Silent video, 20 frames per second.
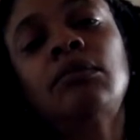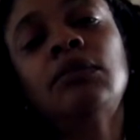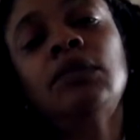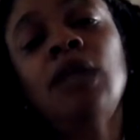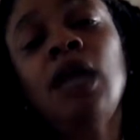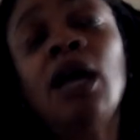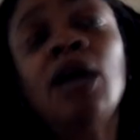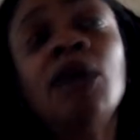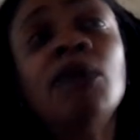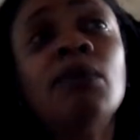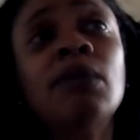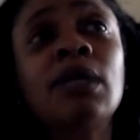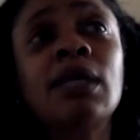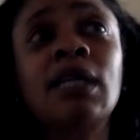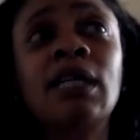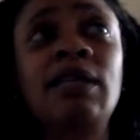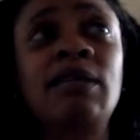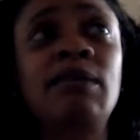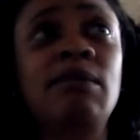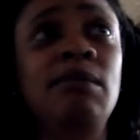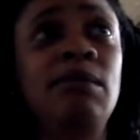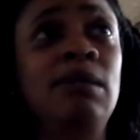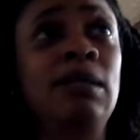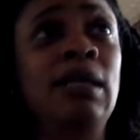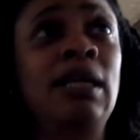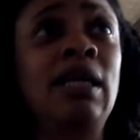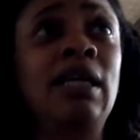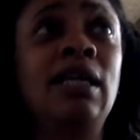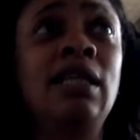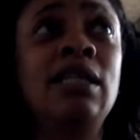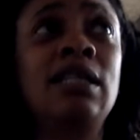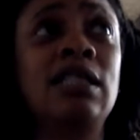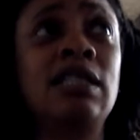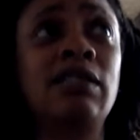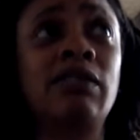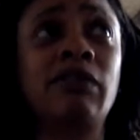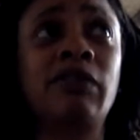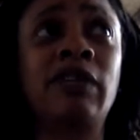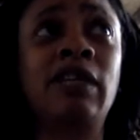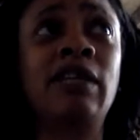I don't want to keep letting
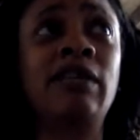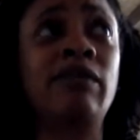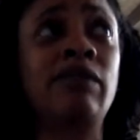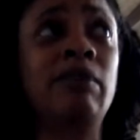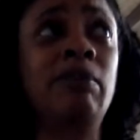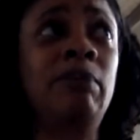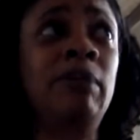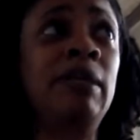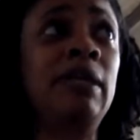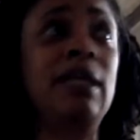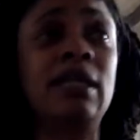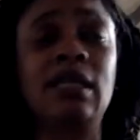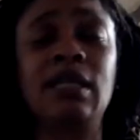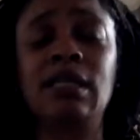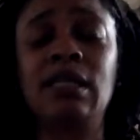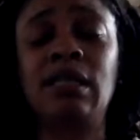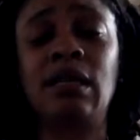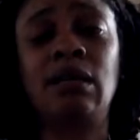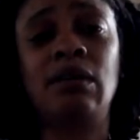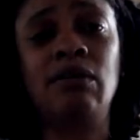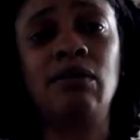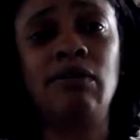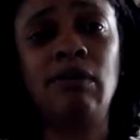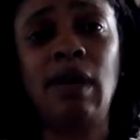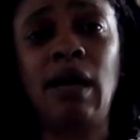history keep repeating itself.